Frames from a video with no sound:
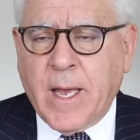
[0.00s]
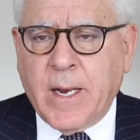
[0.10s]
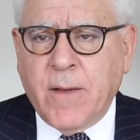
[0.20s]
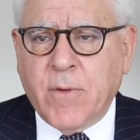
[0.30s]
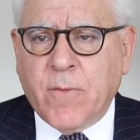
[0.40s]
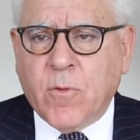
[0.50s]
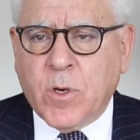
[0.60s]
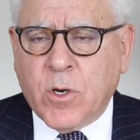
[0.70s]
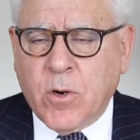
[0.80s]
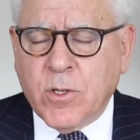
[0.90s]
and even if
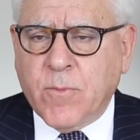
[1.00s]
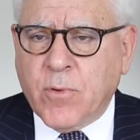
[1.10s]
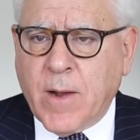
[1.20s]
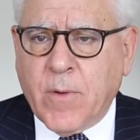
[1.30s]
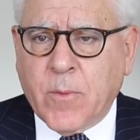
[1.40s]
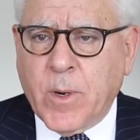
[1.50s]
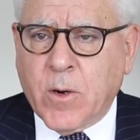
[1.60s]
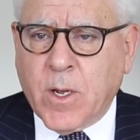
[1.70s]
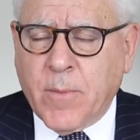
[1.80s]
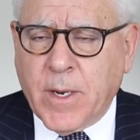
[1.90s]
returns in private equity
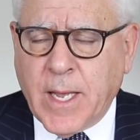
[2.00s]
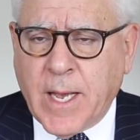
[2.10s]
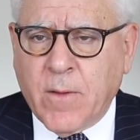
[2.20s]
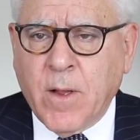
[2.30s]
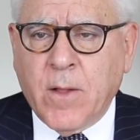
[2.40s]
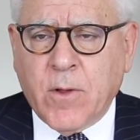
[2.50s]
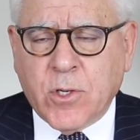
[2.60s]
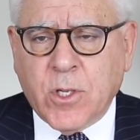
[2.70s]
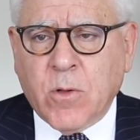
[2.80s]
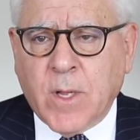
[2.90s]
are coming down, they're
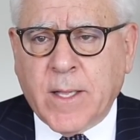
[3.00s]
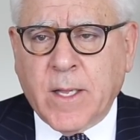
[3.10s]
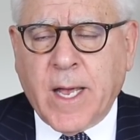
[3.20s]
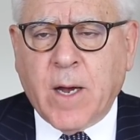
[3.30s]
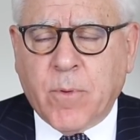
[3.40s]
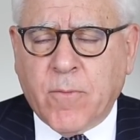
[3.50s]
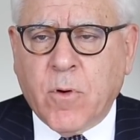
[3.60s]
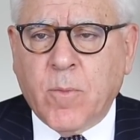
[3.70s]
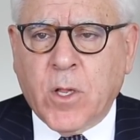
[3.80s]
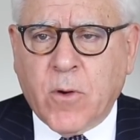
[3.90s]
still likely to
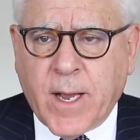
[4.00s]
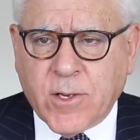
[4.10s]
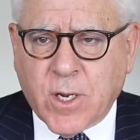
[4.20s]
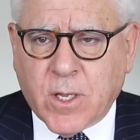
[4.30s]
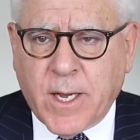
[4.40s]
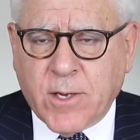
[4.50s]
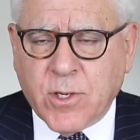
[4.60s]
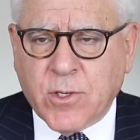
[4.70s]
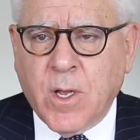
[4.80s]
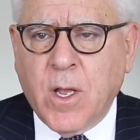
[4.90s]
outperform other asset
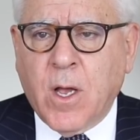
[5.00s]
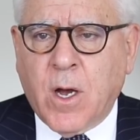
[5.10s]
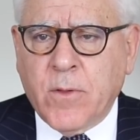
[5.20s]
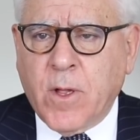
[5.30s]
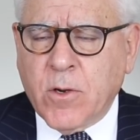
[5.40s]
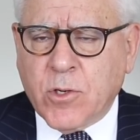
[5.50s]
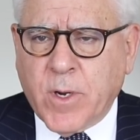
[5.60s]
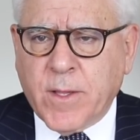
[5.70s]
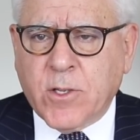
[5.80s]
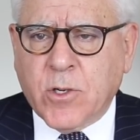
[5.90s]
classes. Another
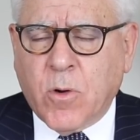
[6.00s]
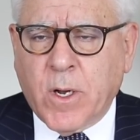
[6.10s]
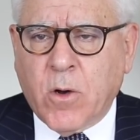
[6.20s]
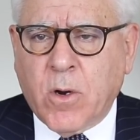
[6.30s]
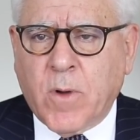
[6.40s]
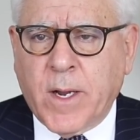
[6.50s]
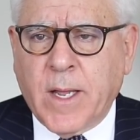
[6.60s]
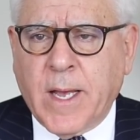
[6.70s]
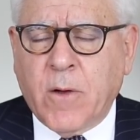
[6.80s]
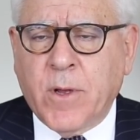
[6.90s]
trend that's going on right
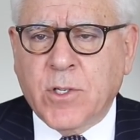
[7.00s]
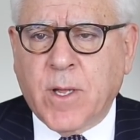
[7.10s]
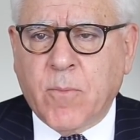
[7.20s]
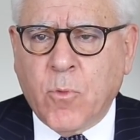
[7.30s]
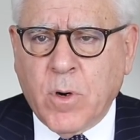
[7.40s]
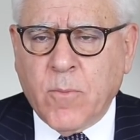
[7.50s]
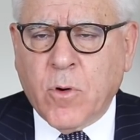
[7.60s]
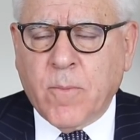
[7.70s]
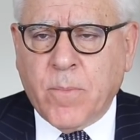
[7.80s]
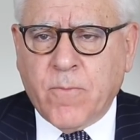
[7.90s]
now is that more and
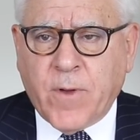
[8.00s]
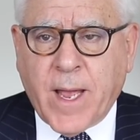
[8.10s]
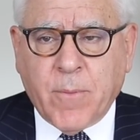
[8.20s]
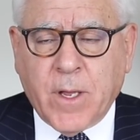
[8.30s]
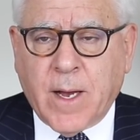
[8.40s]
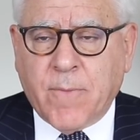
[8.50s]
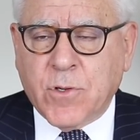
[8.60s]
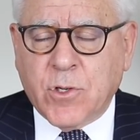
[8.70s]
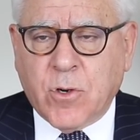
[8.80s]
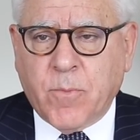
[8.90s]
more family
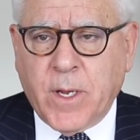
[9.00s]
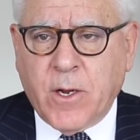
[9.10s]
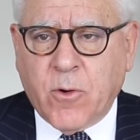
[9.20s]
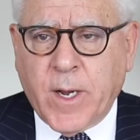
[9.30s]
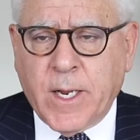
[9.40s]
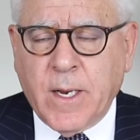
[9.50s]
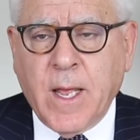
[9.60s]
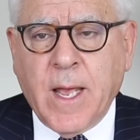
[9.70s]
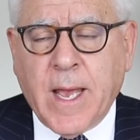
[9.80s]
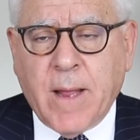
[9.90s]
offices are being created,
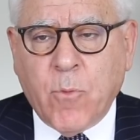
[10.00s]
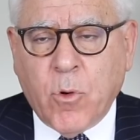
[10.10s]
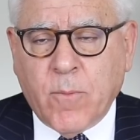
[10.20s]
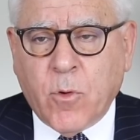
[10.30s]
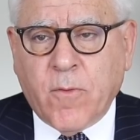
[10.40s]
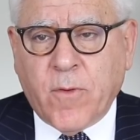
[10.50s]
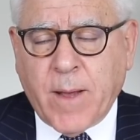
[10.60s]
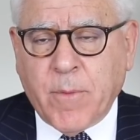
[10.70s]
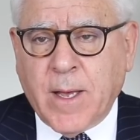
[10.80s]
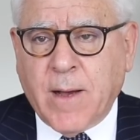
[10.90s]
and more
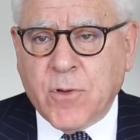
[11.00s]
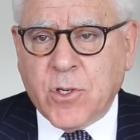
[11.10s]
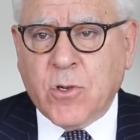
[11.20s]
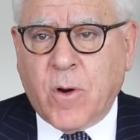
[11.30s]
family offices